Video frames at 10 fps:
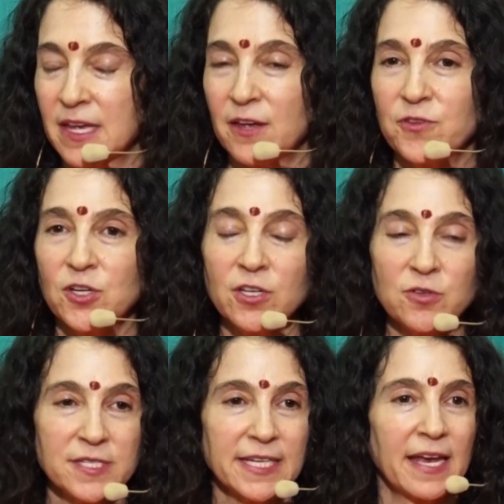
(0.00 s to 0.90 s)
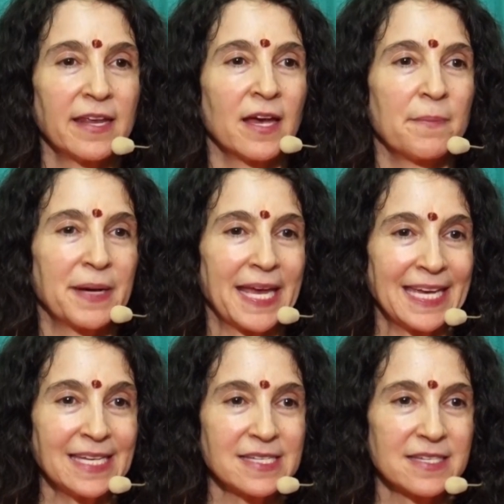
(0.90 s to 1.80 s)
If you're used to getting up at
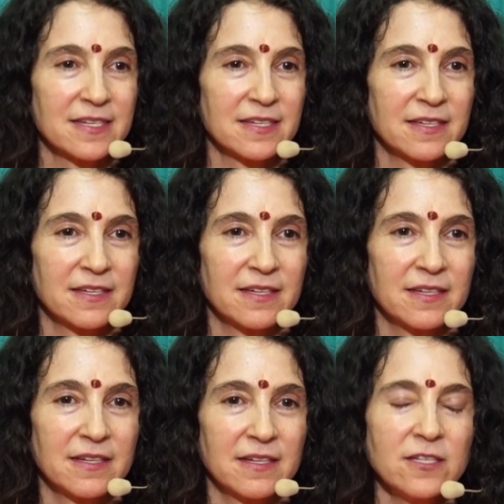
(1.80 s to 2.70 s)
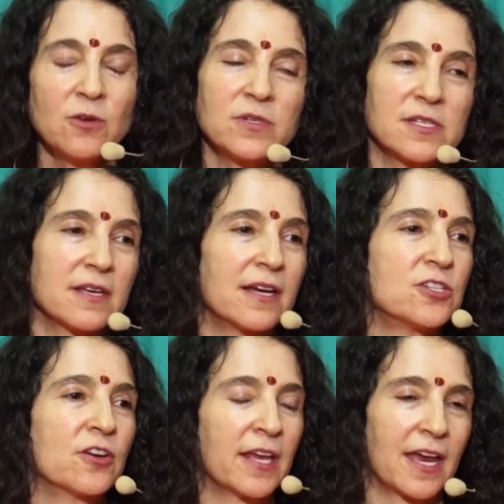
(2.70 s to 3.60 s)
8, don't
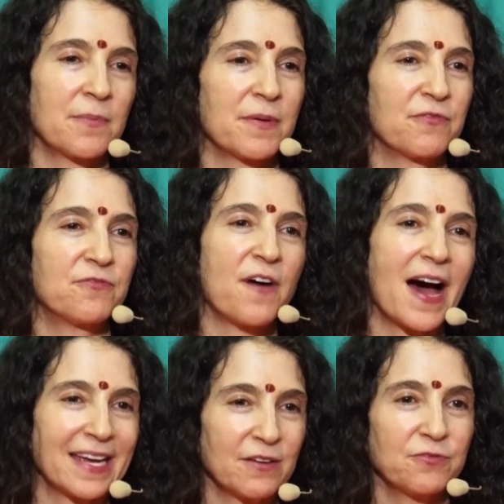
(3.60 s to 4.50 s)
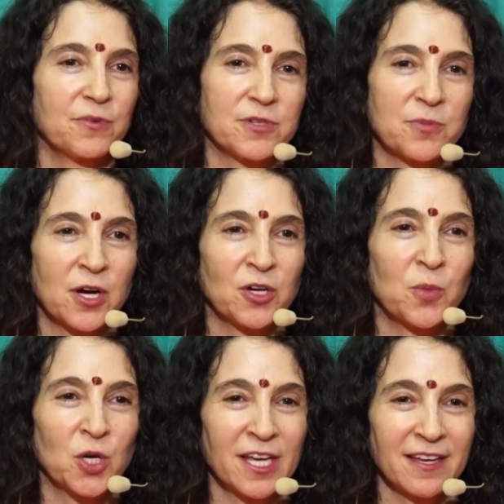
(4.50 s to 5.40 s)
decide you're going to get up at 5 from tomorrow
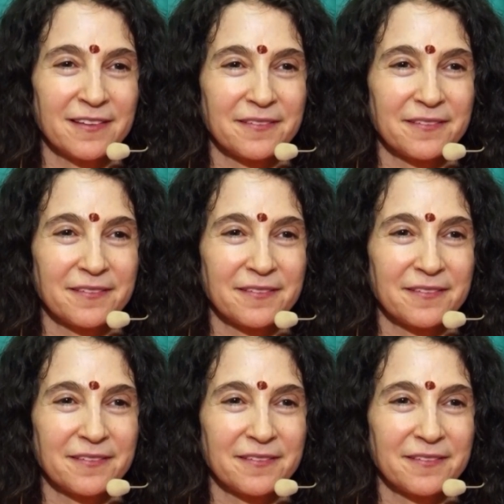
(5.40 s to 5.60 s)
morning.